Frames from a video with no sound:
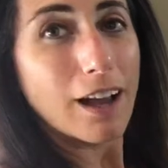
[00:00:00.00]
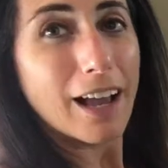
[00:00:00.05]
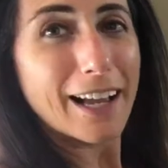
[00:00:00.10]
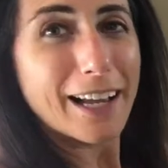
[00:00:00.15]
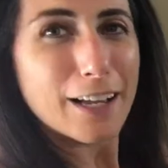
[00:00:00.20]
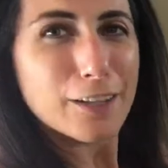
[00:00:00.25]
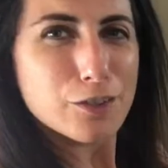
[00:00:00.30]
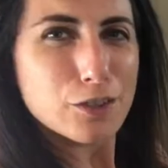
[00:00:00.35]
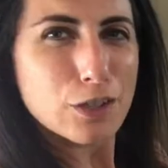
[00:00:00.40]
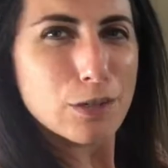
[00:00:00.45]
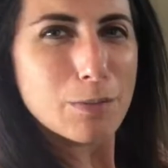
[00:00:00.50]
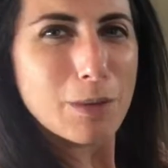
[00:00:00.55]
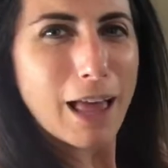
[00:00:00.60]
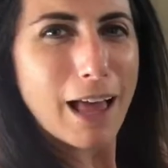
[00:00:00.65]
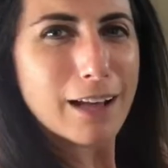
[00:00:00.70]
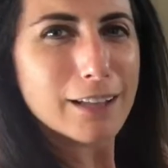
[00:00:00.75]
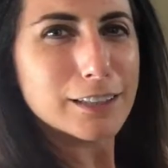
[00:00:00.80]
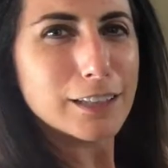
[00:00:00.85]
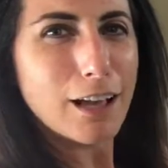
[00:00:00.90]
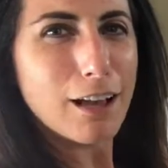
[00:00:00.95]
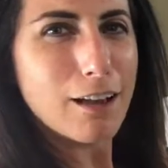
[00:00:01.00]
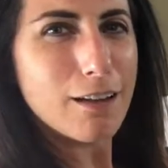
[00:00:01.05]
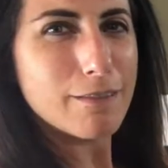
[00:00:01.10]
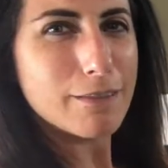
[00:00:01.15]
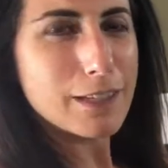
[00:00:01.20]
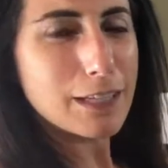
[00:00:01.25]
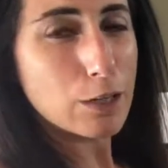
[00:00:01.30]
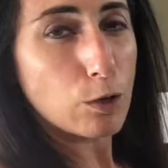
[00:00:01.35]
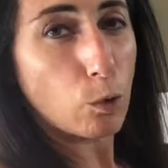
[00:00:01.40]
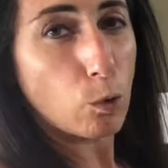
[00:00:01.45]
I got 2 blocks
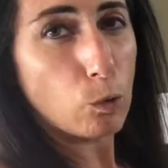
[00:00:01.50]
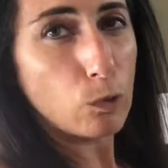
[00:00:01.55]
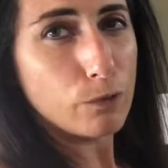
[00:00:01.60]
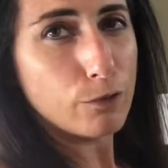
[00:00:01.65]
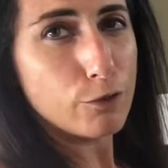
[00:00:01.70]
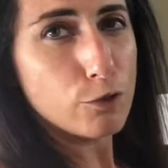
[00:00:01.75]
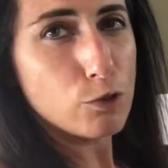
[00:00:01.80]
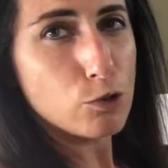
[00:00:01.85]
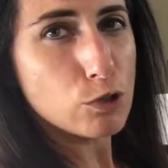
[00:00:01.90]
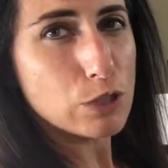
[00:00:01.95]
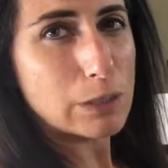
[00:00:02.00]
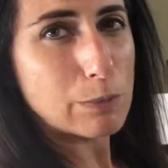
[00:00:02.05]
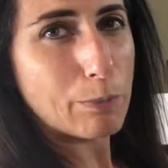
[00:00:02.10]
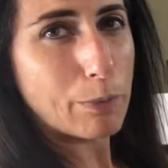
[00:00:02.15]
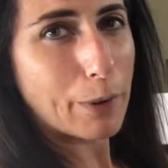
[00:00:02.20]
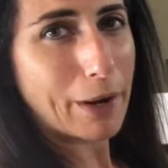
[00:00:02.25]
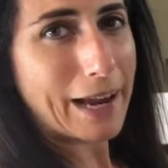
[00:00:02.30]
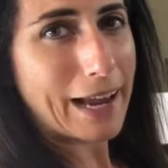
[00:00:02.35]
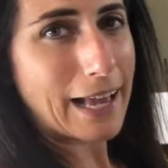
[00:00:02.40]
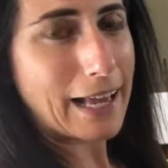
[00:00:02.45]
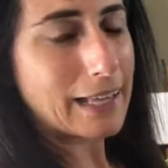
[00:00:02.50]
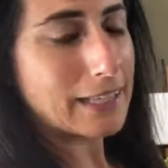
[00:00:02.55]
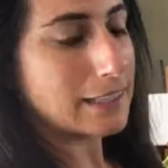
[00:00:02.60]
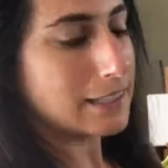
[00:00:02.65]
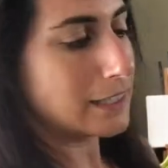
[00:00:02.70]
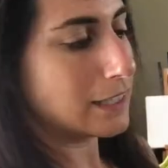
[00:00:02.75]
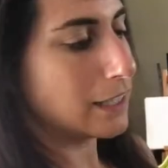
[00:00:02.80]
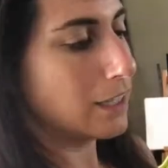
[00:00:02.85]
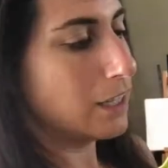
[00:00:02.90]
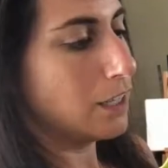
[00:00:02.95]
of the Whole Foods
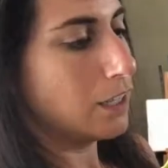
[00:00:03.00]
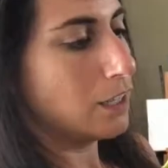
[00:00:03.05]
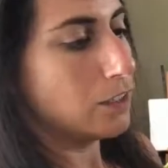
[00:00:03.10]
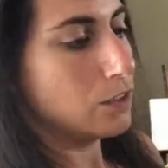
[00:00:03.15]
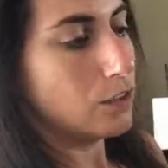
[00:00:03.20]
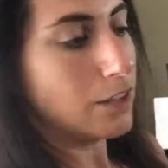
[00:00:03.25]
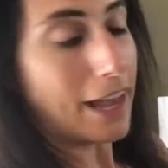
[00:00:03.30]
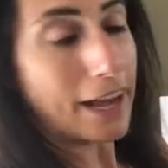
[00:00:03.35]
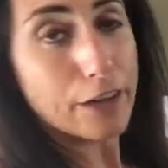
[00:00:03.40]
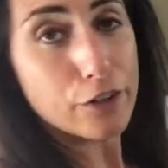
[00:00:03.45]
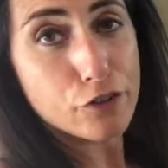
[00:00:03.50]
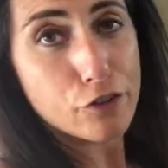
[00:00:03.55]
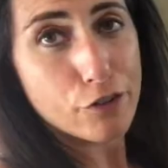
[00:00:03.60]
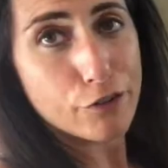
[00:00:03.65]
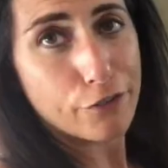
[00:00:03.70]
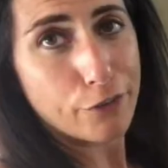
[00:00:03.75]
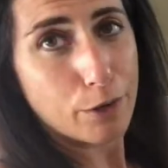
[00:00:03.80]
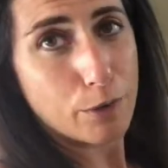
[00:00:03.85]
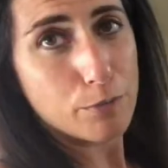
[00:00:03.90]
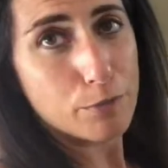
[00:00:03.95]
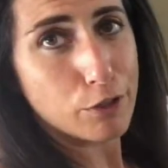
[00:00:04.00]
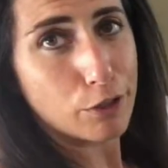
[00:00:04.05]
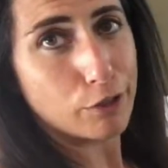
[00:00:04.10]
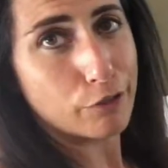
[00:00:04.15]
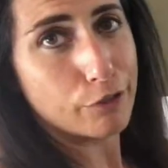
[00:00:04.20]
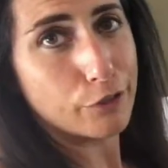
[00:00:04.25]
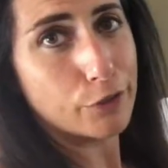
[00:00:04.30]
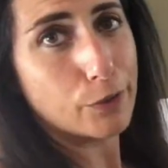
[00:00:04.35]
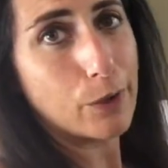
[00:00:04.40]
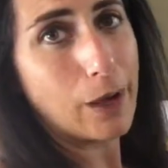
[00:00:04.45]
brand extra firm
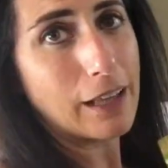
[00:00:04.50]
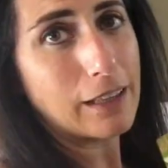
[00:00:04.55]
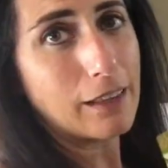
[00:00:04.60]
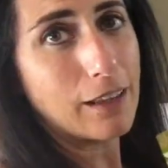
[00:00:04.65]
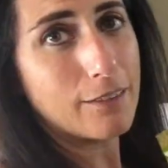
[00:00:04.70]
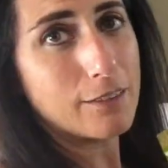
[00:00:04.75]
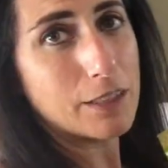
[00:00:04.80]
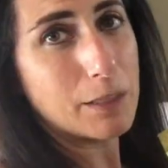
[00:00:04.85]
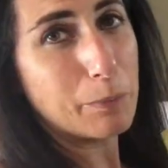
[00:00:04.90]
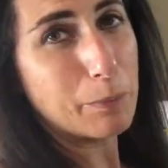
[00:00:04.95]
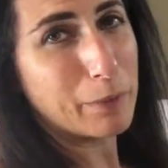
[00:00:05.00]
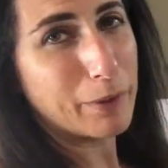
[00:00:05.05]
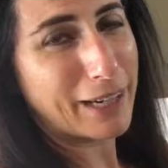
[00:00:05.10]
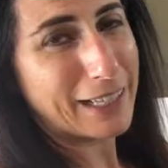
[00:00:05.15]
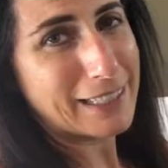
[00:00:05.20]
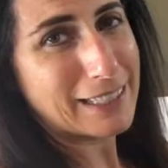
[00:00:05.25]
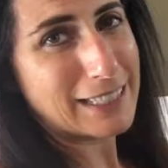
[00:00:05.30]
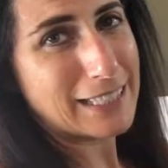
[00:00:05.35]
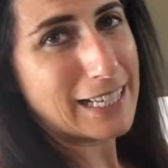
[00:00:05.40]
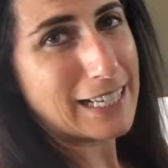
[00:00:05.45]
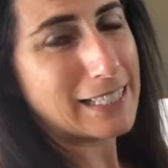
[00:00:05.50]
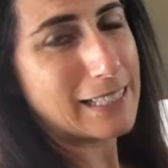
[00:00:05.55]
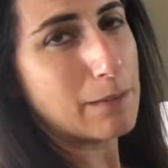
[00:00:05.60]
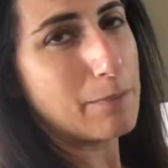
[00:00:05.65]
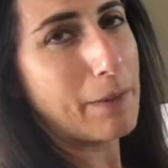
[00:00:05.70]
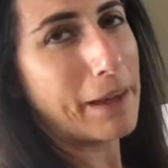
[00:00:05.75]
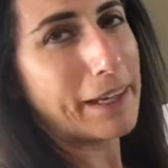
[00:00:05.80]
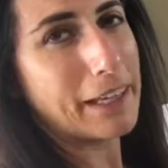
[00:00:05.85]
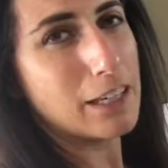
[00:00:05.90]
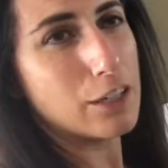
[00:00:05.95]
tofu. I love to press this
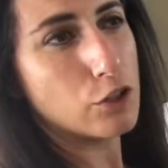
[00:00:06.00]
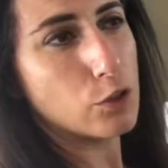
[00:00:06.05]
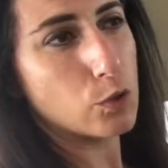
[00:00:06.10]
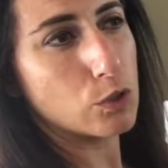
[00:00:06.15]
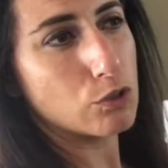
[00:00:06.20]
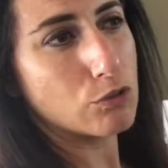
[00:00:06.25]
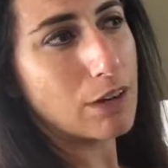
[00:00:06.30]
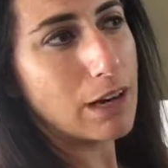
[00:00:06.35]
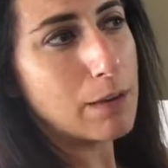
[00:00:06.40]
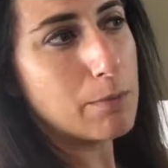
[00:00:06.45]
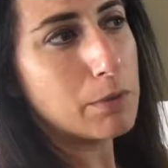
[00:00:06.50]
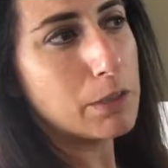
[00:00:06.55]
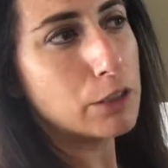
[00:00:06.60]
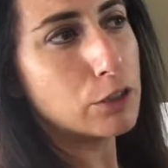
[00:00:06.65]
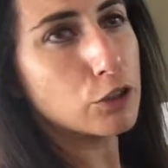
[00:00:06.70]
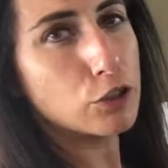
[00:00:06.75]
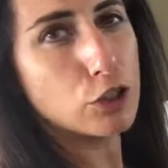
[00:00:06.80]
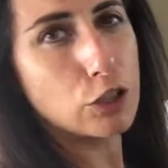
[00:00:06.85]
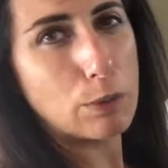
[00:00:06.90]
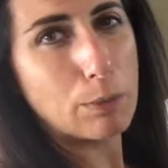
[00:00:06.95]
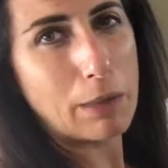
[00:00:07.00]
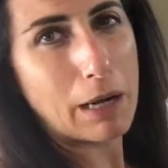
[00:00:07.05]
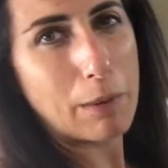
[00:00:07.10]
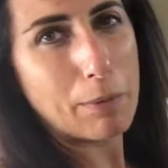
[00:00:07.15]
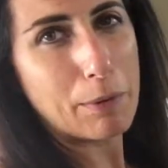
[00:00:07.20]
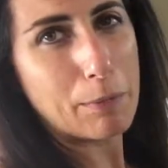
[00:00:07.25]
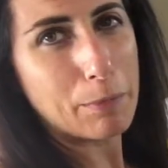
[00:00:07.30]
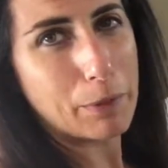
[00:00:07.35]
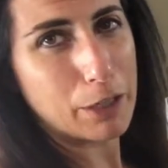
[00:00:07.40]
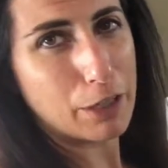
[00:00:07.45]
and make it into a scramble or cube it
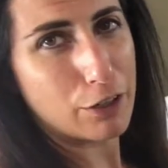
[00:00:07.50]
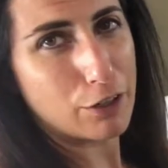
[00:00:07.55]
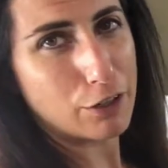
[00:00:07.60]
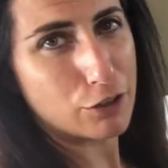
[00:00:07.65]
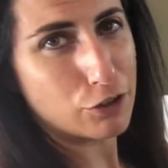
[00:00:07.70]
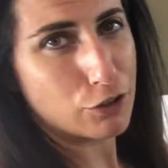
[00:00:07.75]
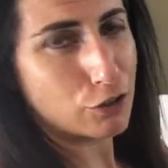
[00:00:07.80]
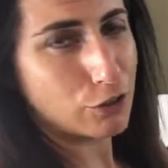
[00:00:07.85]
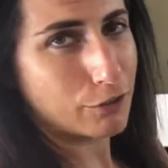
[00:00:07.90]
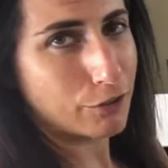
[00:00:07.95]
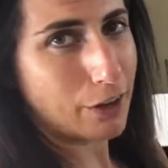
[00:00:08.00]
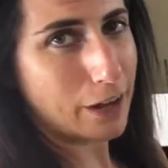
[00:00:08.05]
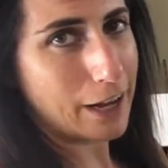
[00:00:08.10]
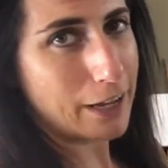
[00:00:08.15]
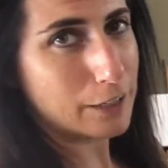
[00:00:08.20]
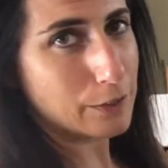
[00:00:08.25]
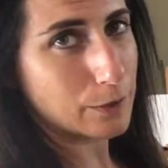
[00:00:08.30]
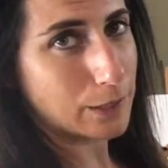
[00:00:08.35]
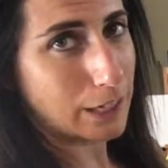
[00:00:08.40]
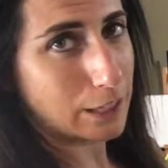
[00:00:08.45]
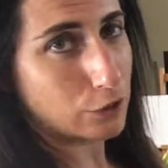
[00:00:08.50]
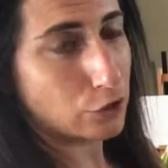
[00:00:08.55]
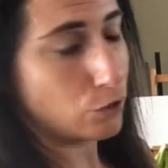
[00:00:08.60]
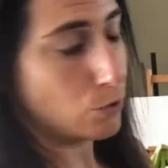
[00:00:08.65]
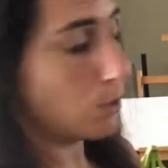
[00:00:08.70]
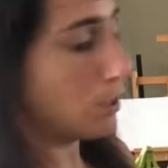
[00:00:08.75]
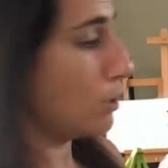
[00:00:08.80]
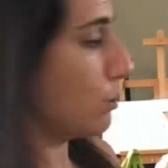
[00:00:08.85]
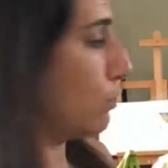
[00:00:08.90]
up and put it in a stir fry. So I got 2 of